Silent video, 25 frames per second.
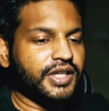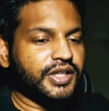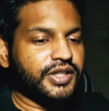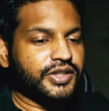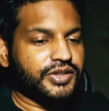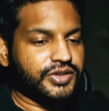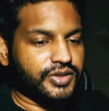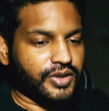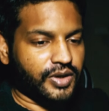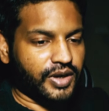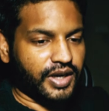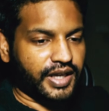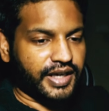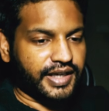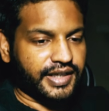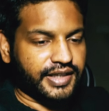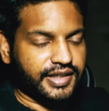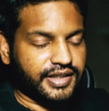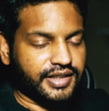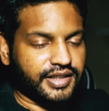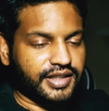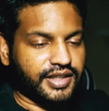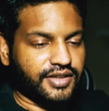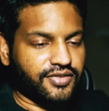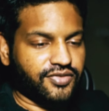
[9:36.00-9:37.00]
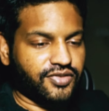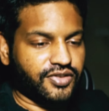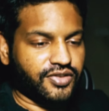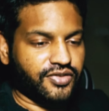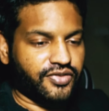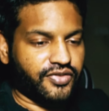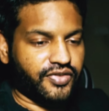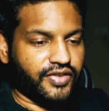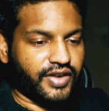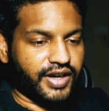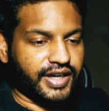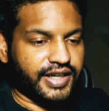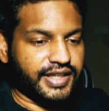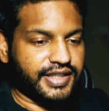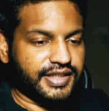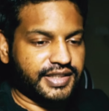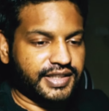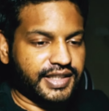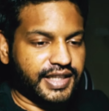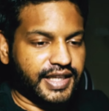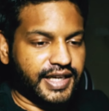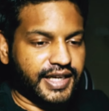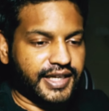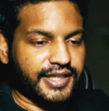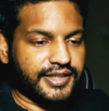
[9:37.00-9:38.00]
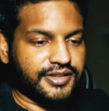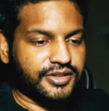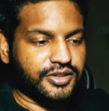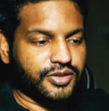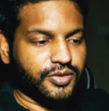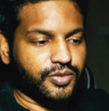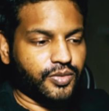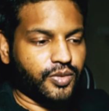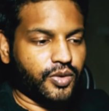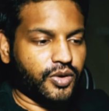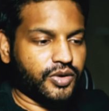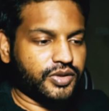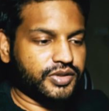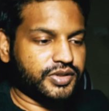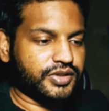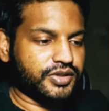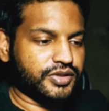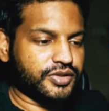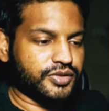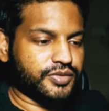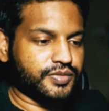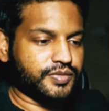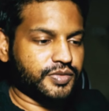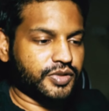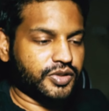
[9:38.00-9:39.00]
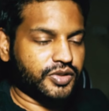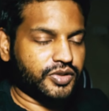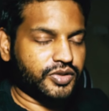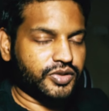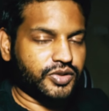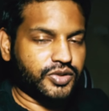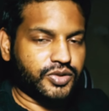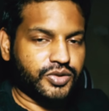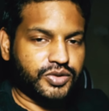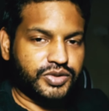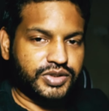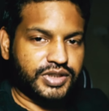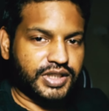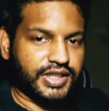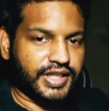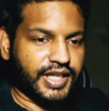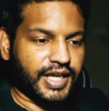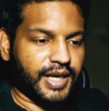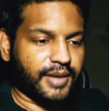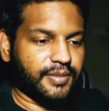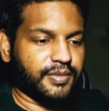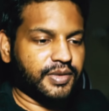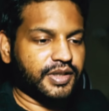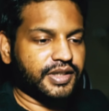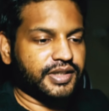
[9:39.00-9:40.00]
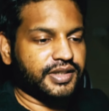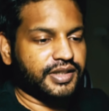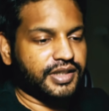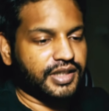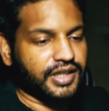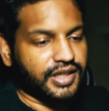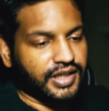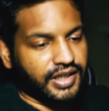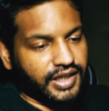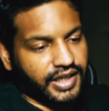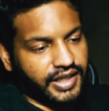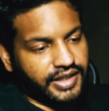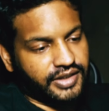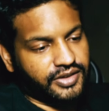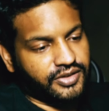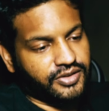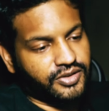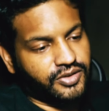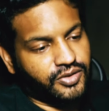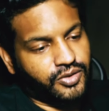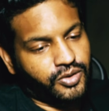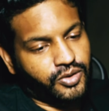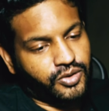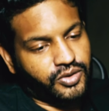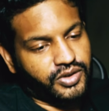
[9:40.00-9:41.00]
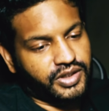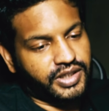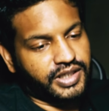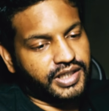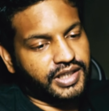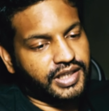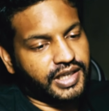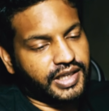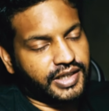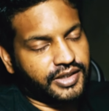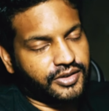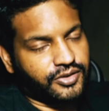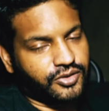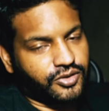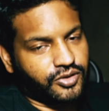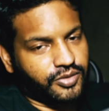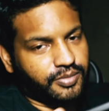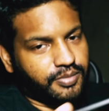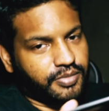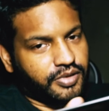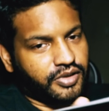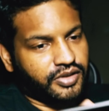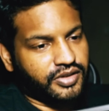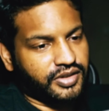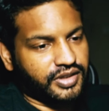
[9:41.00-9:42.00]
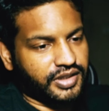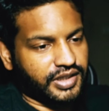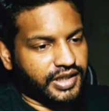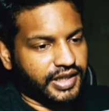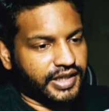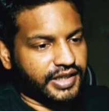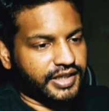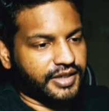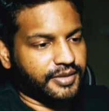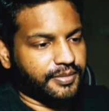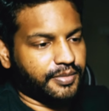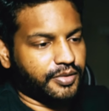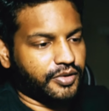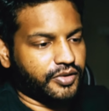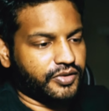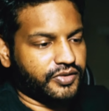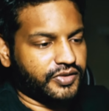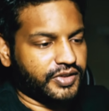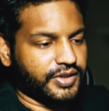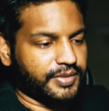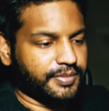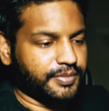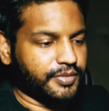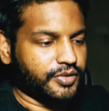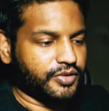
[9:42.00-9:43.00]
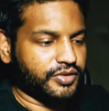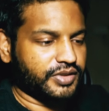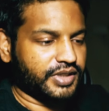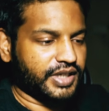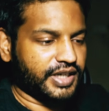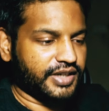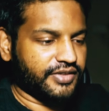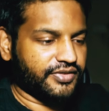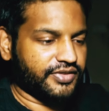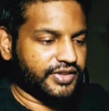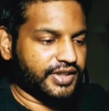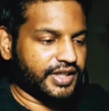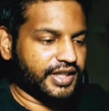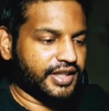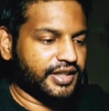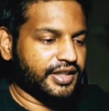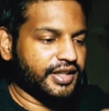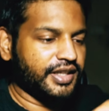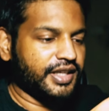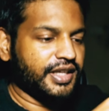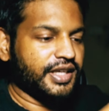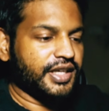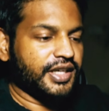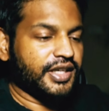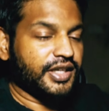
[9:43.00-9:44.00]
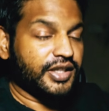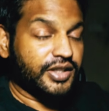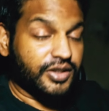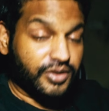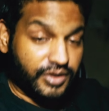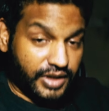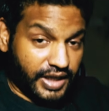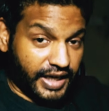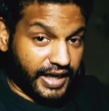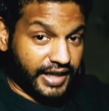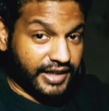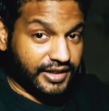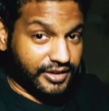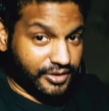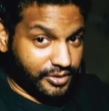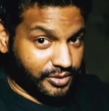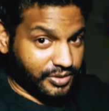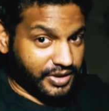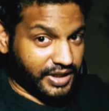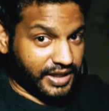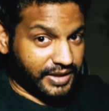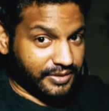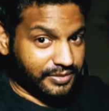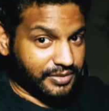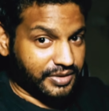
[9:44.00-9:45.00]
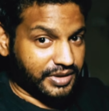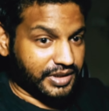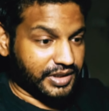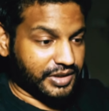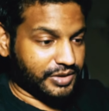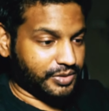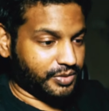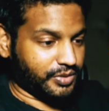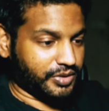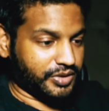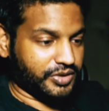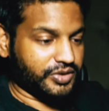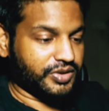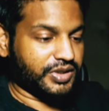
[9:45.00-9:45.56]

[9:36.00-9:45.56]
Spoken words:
So like if you find that you want to, use the tablet, like, holding it like a notebook, like in a portrait mode kind of thing, you can do that with this one.